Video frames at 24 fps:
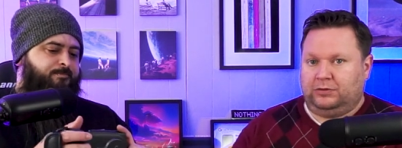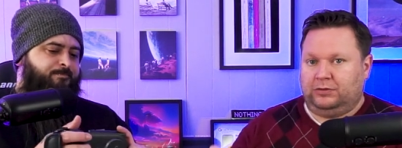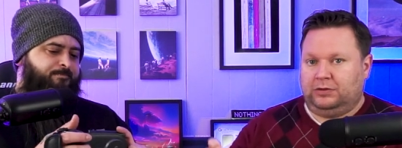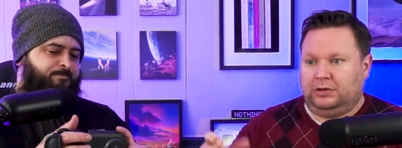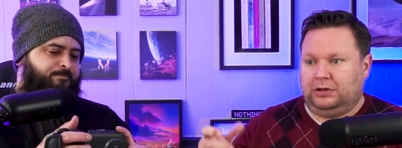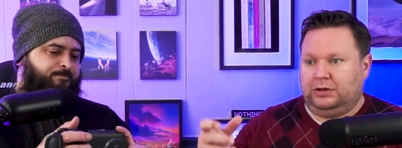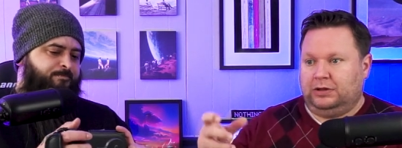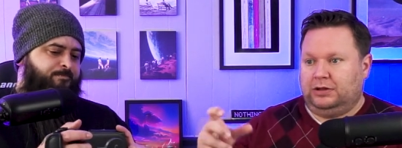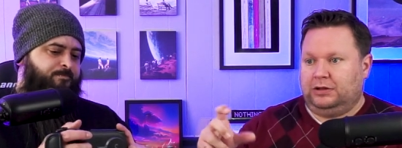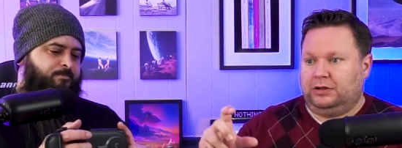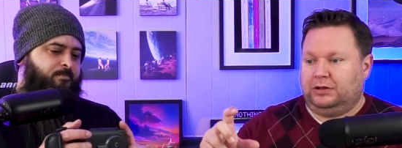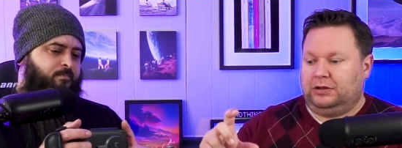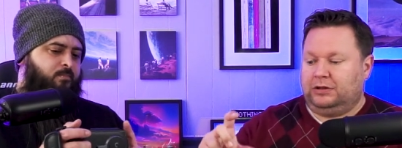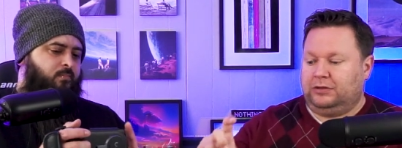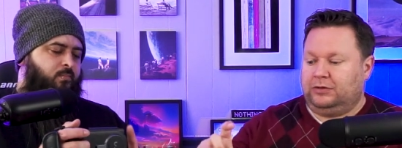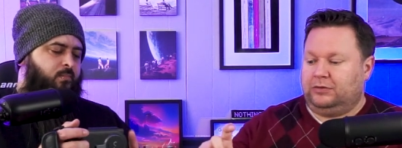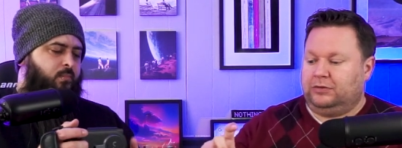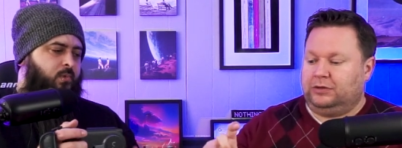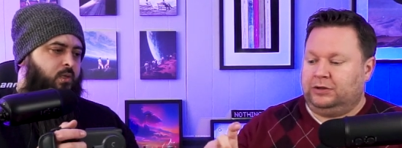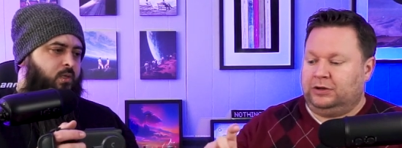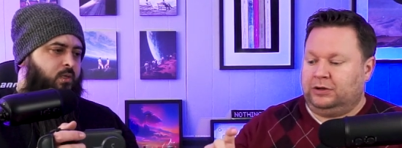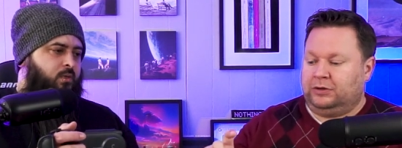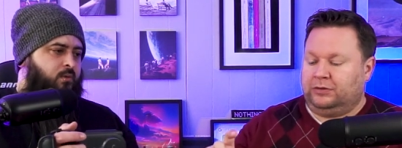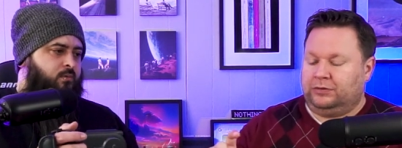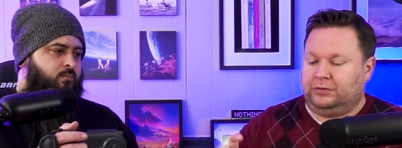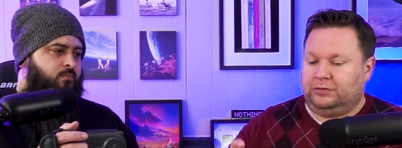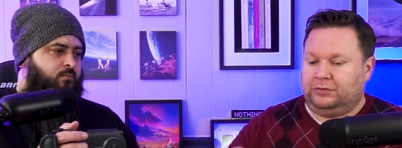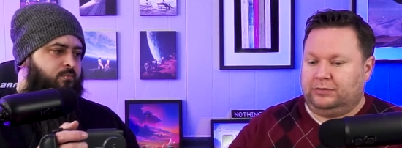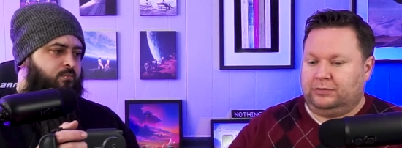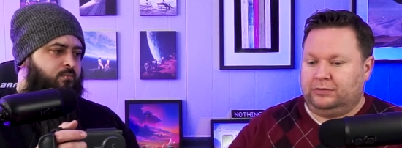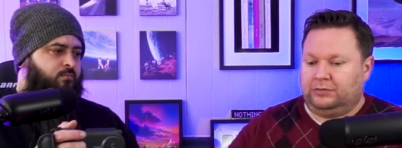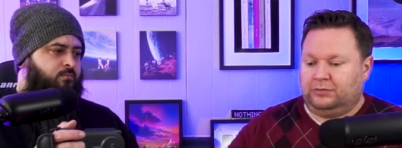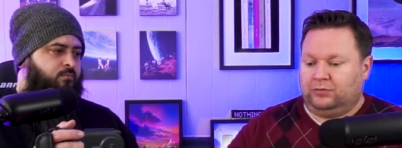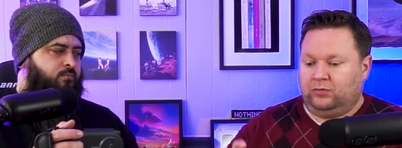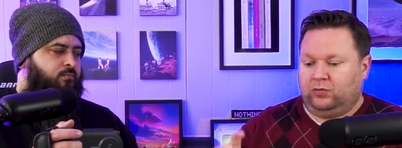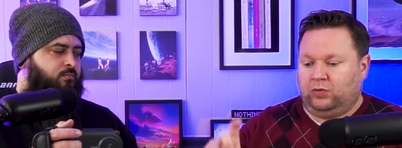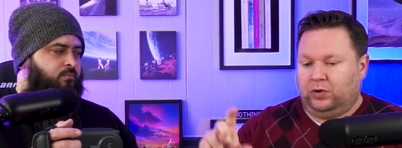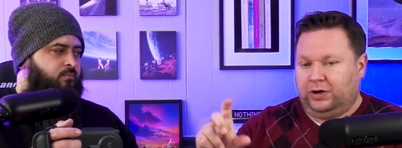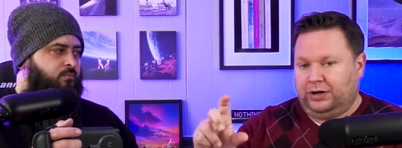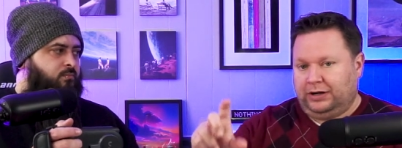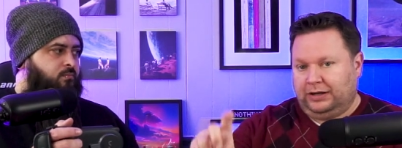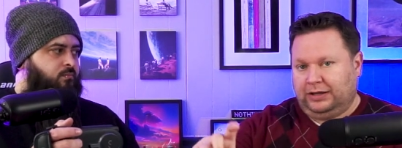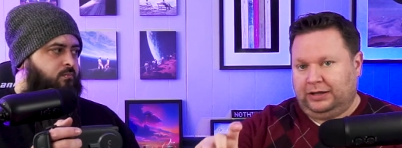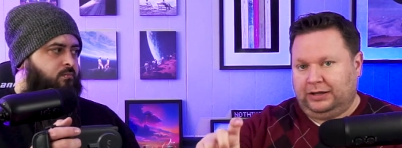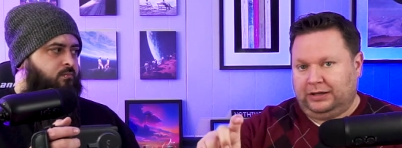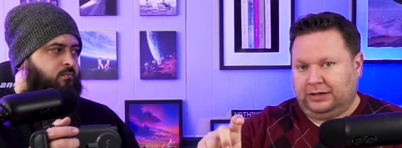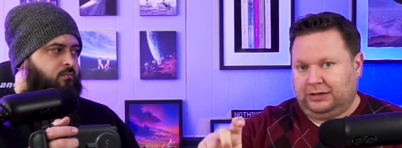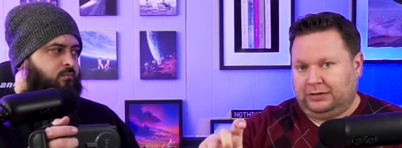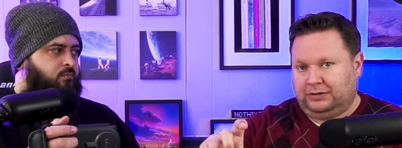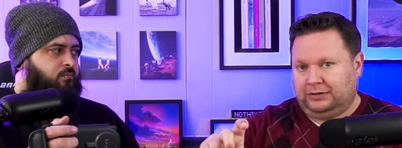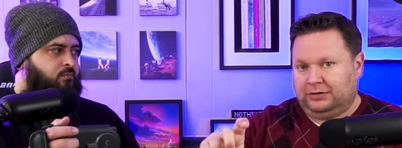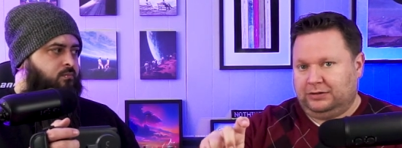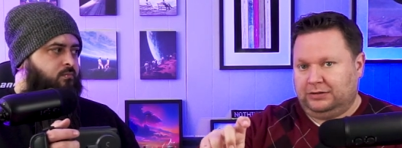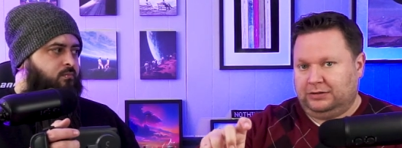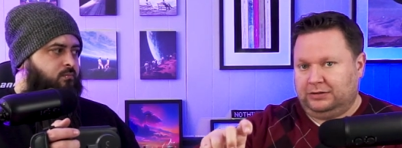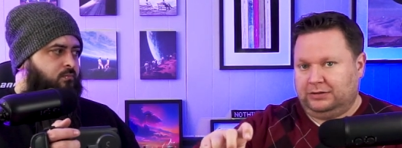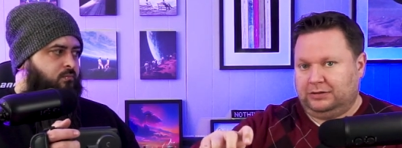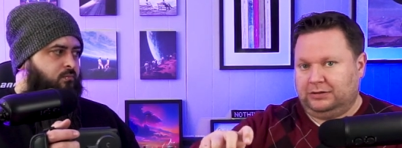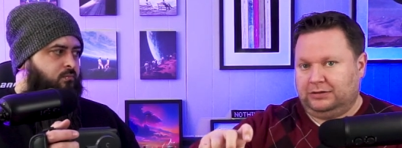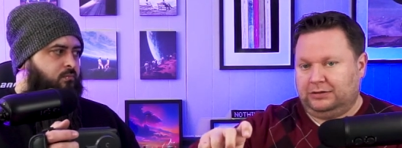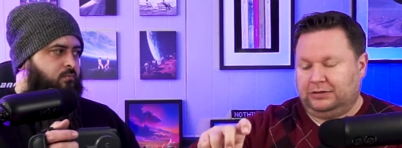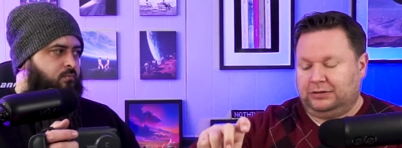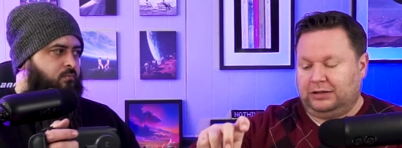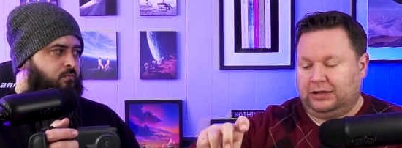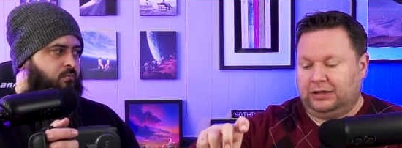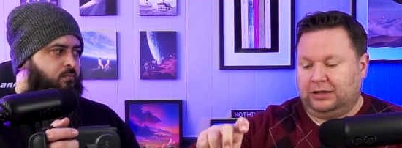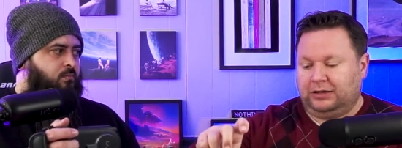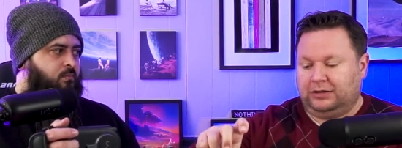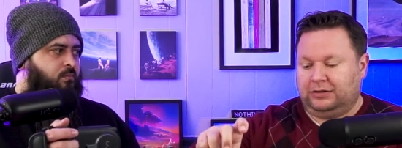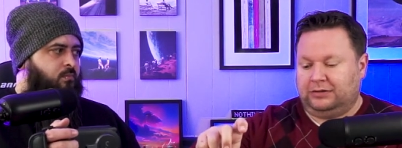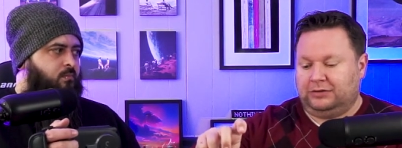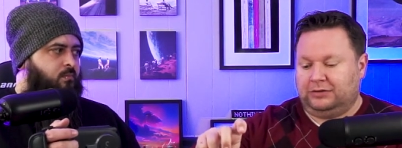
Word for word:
Speaker 1: mm-hmm. you know, one hand, uh,